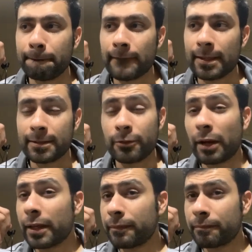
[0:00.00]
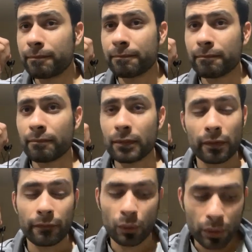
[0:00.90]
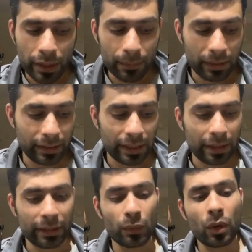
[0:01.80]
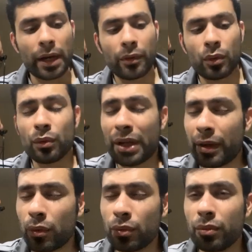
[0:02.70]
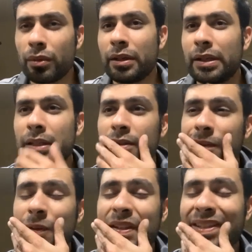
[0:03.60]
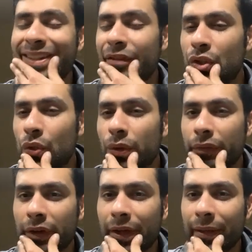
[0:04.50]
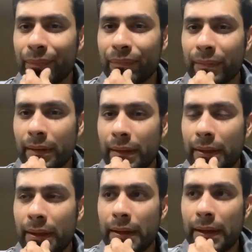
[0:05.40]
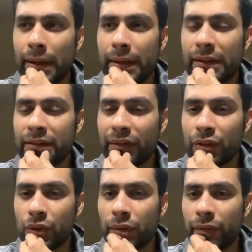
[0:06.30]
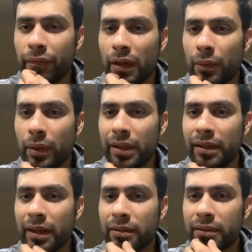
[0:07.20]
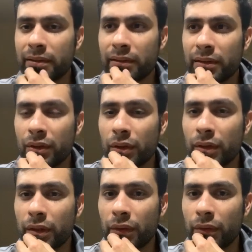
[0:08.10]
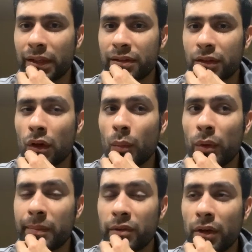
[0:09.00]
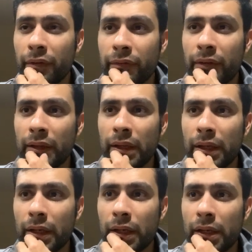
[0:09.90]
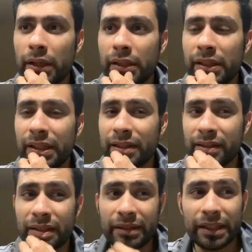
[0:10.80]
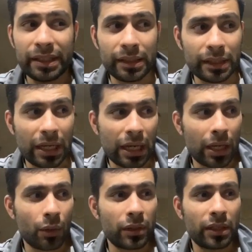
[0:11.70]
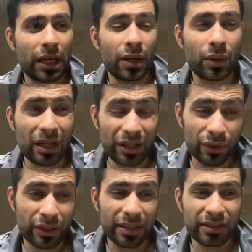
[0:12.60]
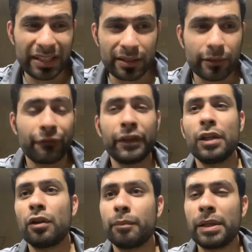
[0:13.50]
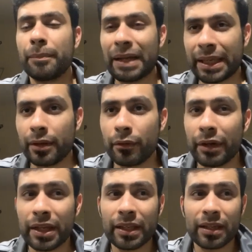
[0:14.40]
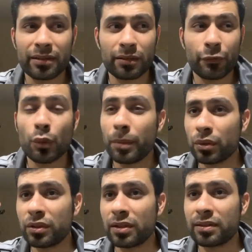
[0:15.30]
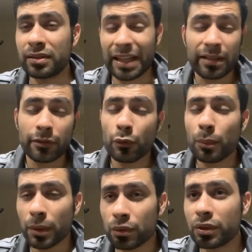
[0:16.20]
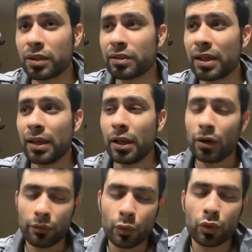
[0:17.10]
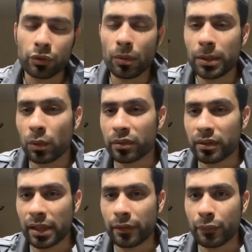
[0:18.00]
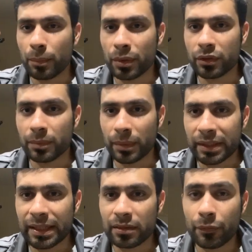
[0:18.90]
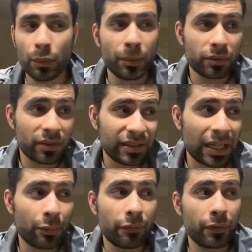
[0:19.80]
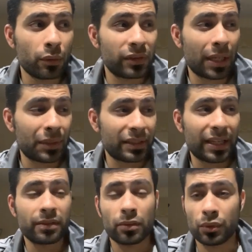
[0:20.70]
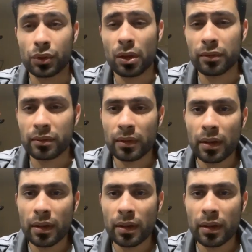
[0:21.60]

is great for him. I think what Errol needs to do, he needs to have a tune-up fight. He needs to have a tune-up fight where he gets the cobwebs off. He gets to see how, you know, gets a feel of being back in the ring. Gets a few punches, takes a few punches. Of course, nobody wants to take a few punches, but he takes a few punches. See how he feels. See how he takes those shots,